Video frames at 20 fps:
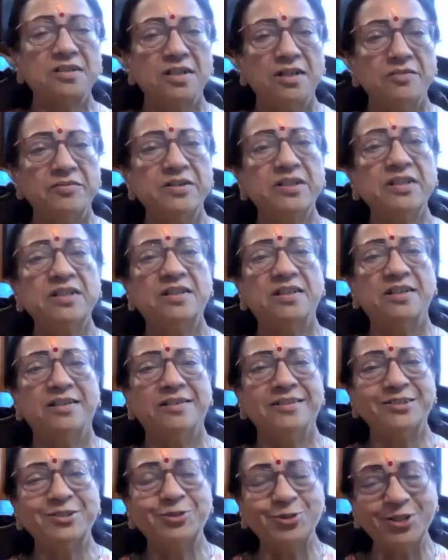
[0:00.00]
Garvit.
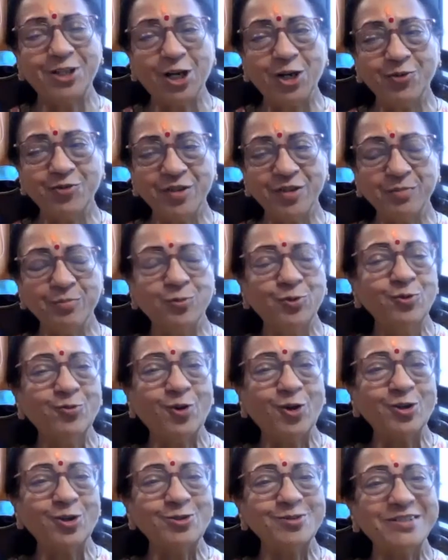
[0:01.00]
So now we
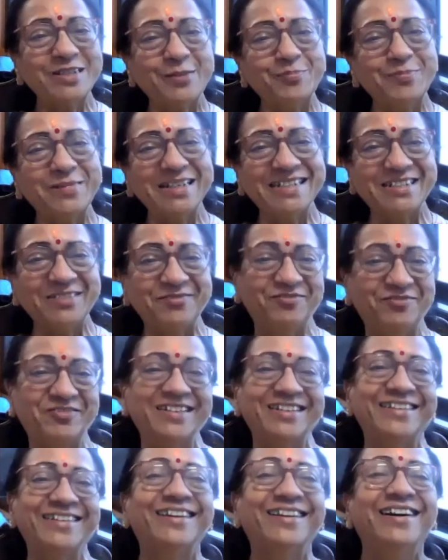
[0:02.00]
move on to something
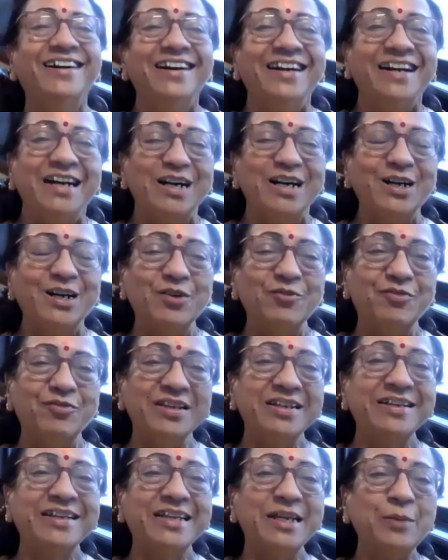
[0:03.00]
different.
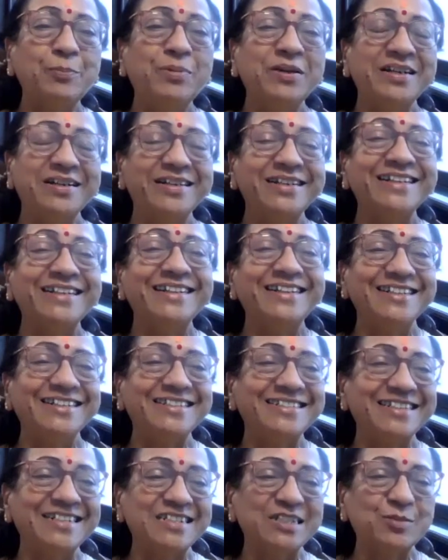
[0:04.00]
We keep hearing
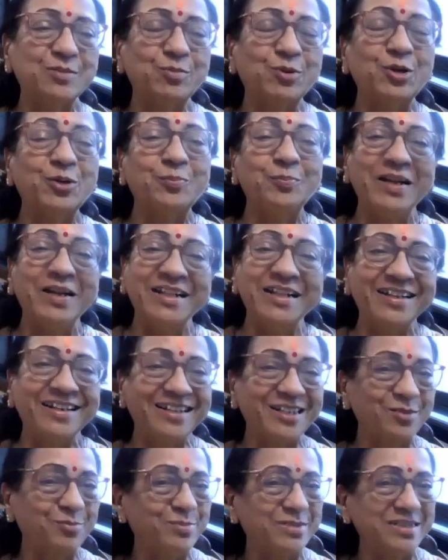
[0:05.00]
these days about men
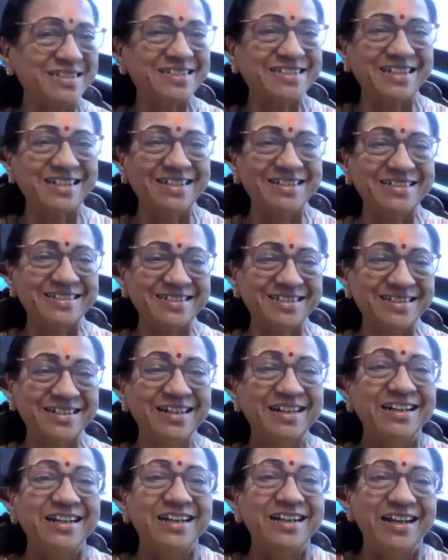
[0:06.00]
getting breast
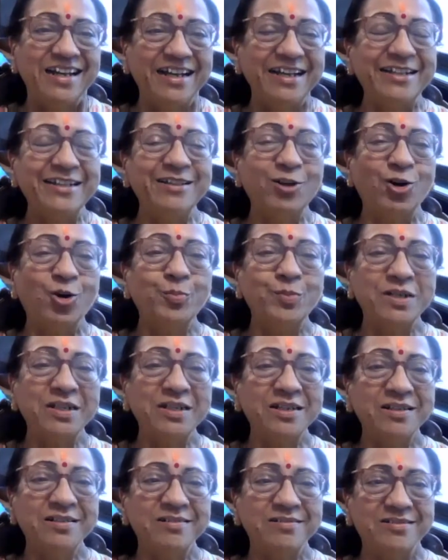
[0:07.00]
cancer. And
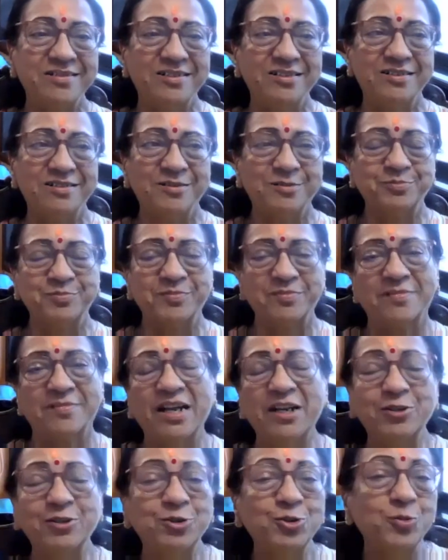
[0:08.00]
normally, I
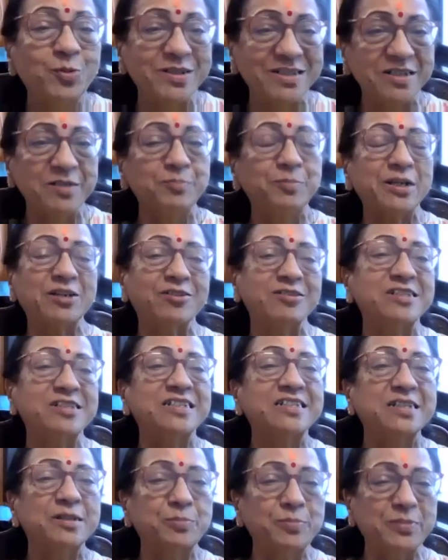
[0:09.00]
don't know whether
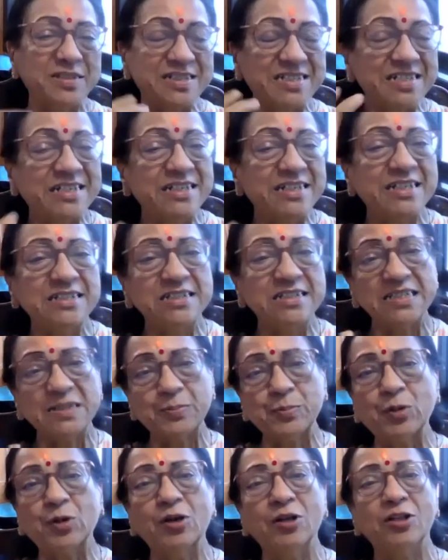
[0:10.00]
because the percentage
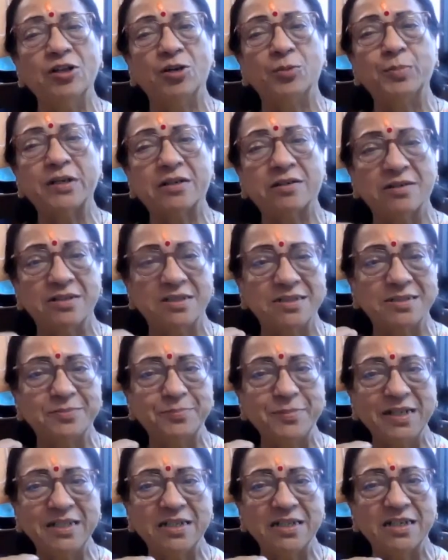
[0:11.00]
is small or because
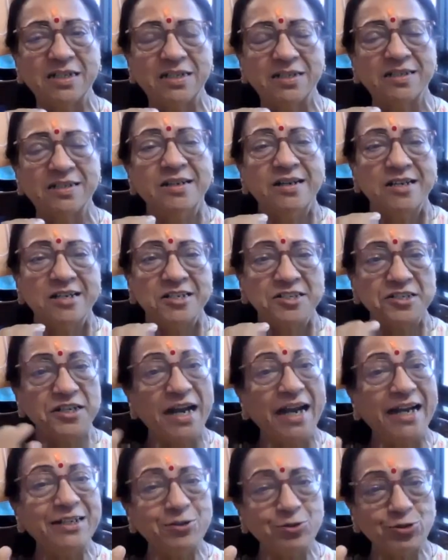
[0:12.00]
men are
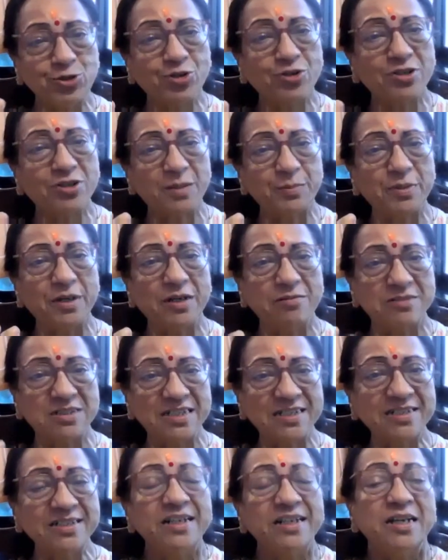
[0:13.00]
shy to talk about
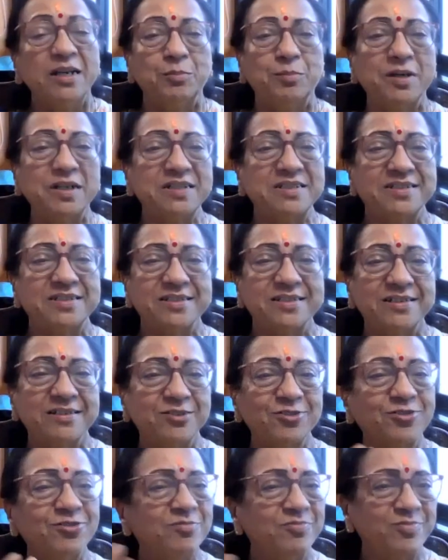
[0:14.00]
it, but
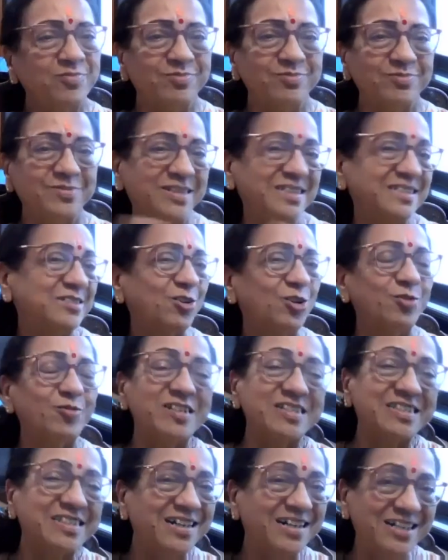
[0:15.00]
there's
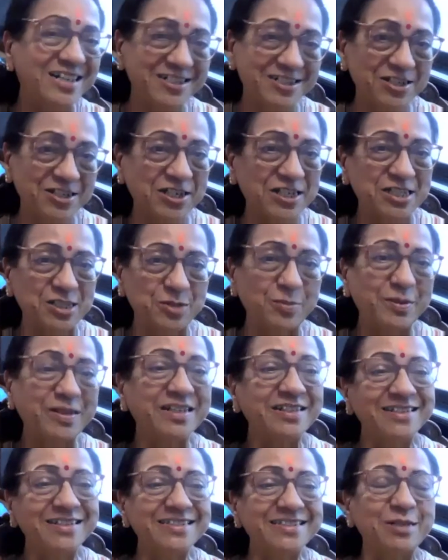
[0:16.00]
always a hush hush. But
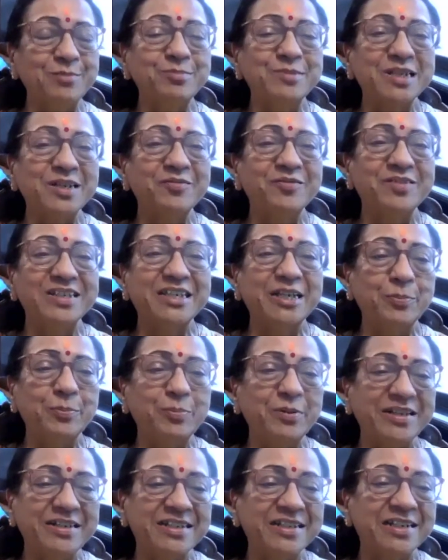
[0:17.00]
at the same time, we
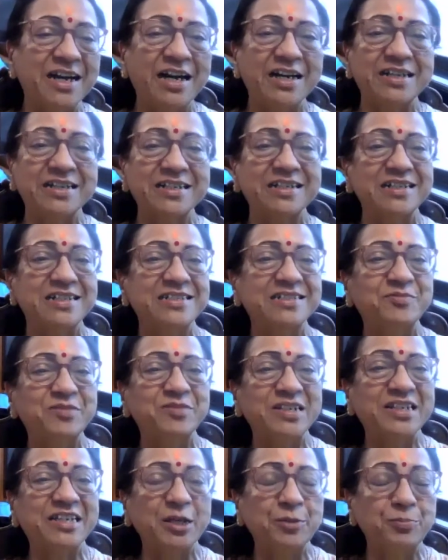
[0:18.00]
keep reading articles,
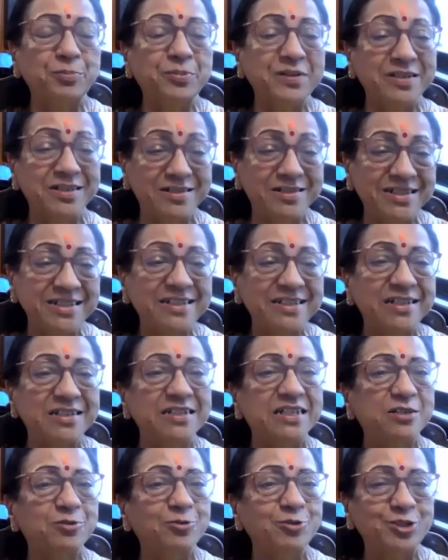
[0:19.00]
we keep hearing
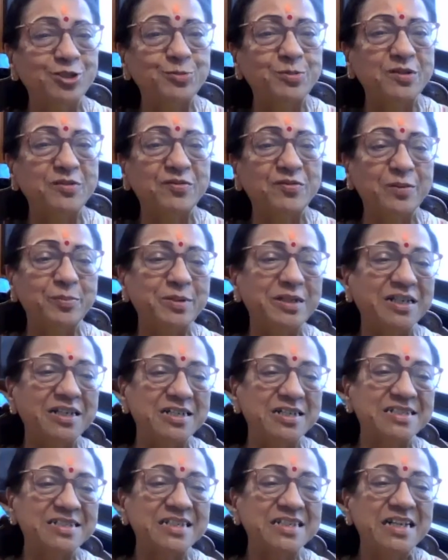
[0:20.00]
that there are going to be
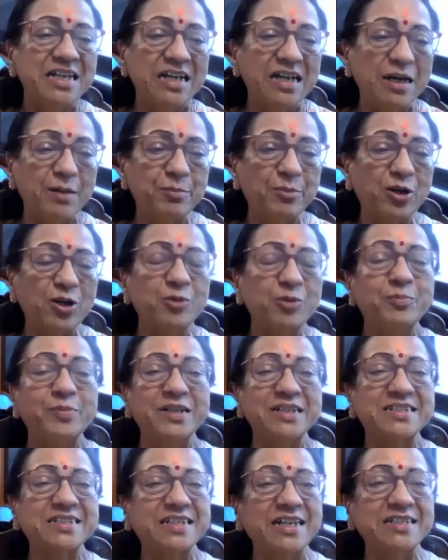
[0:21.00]
webinars about
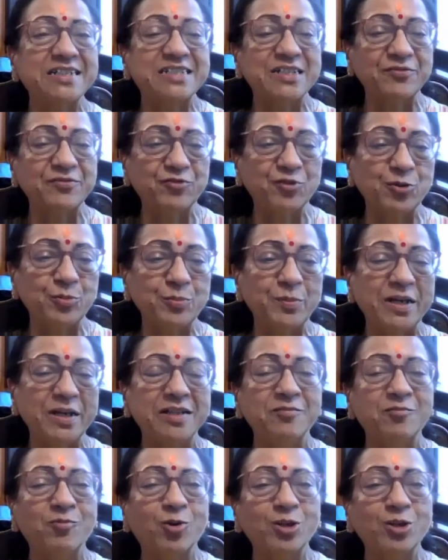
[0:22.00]
breast cancer for men.